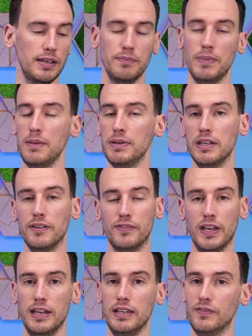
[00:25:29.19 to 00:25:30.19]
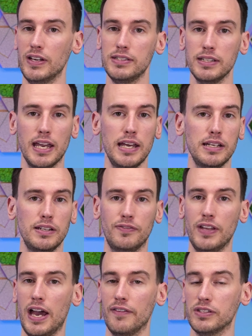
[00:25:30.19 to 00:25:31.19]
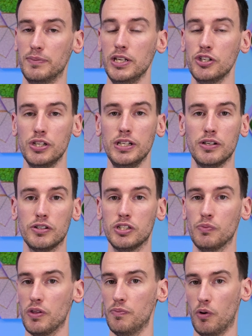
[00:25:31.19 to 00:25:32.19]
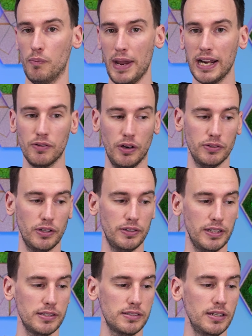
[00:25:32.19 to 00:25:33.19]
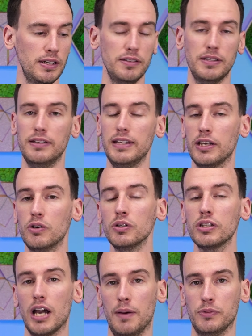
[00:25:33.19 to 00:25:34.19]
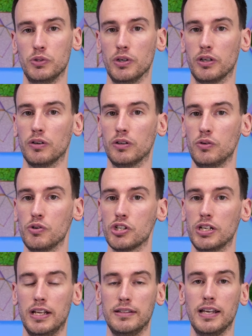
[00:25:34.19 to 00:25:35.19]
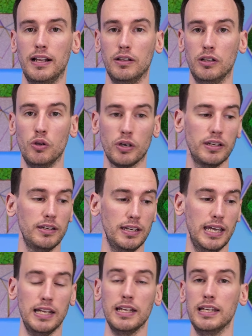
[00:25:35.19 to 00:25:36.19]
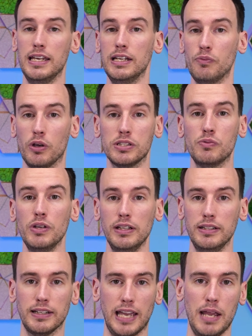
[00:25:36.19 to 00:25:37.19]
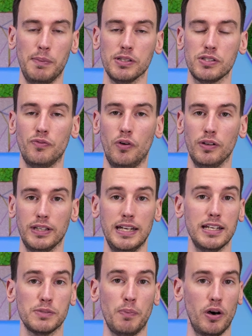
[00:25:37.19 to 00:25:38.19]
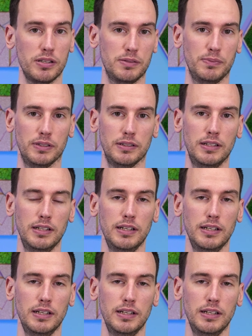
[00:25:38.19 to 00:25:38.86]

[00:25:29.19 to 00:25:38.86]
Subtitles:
maybe if they investigate it, if they have some engineers with more background on this, then they could come to a conclusion and tell, look, it was really the cable's fault. It is possible.